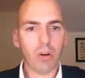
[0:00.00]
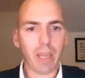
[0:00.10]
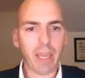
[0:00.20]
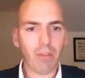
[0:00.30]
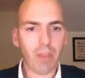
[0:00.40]

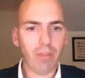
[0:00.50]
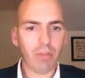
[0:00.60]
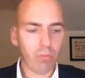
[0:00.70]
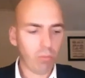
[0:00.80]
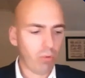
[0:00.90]
Okay,
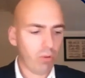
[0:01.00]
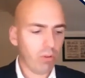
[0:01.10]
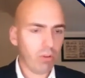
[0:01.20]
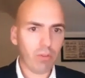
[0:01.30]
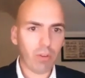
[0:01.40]
even
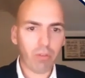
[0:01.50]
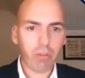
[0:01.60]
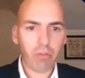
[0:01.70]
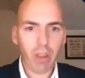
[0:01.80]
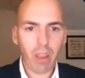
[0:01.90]
more, so
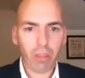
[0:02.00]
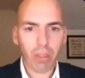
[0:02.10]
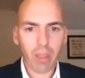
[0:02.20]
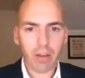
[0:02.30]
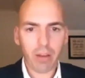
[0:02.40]

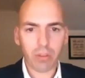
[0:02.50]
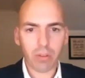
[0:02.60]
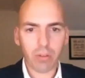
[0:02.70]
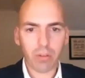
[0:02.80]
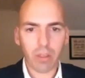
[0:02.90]

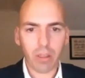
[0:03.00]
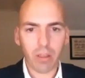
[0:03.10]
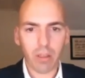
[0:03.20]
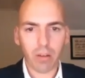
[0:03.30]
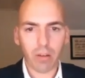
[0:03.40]
3,000 and
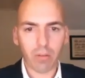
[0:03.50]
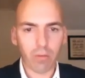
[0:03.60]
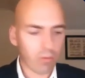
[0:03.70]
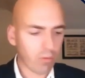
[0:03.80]
then